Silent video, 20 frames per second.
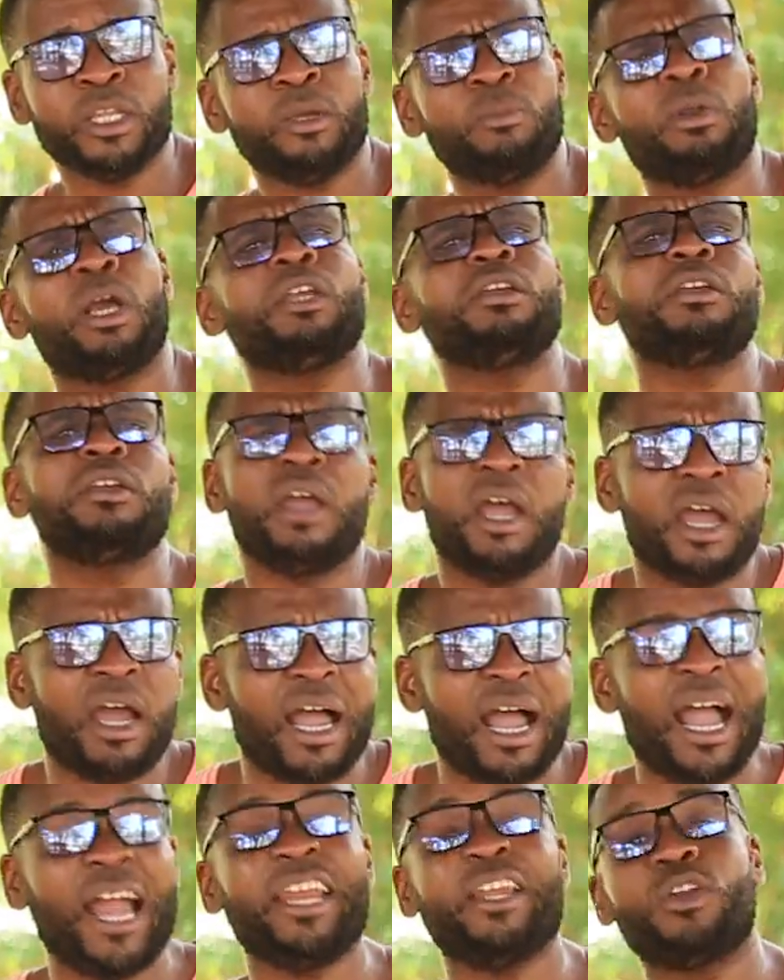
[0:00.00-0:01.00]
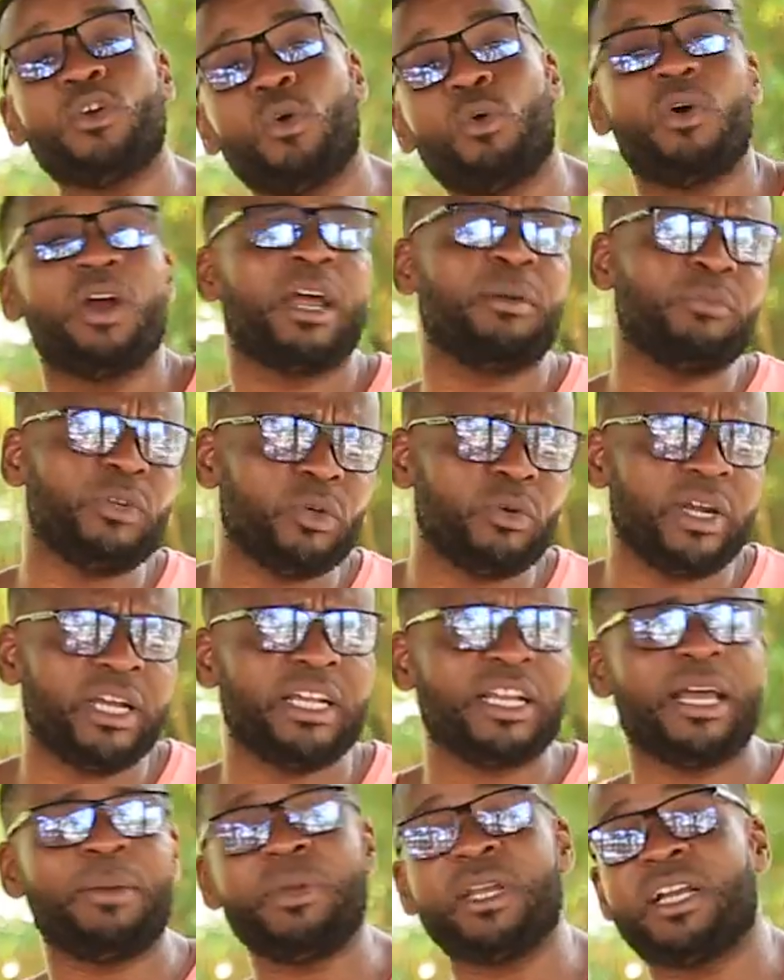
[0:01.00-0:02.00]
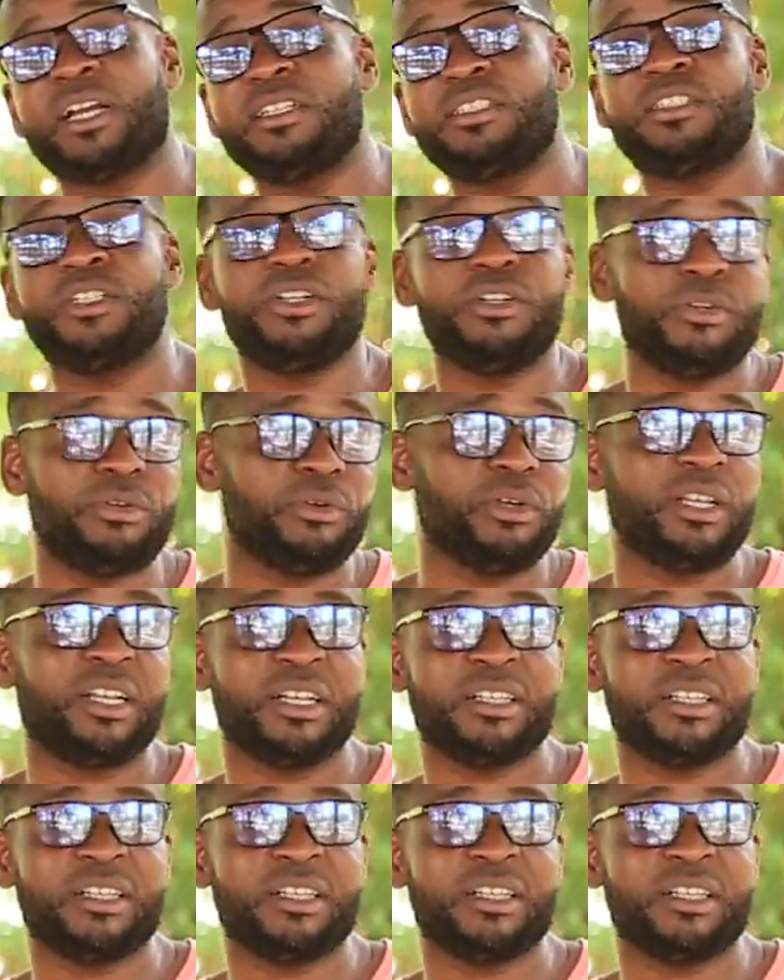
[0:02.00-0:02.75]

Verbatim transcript: But yeah, I know what I'm doing. Let me continue doing